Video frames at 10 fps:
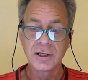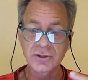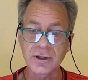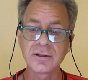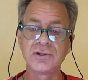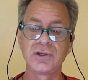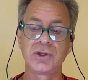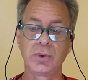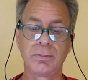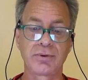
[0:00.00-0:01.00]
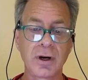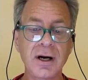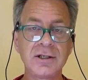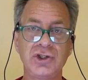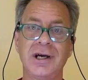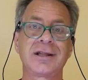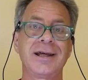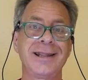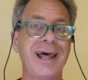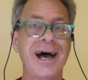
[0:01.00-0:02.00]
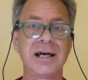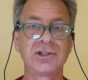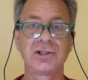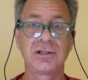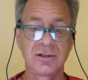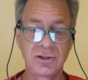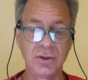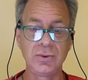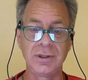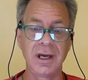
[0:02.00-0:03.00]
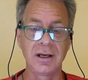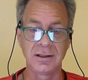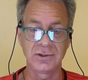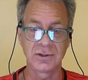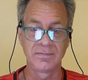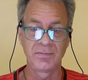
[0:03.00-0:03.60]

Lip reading: turns into a project that lasts 2 days.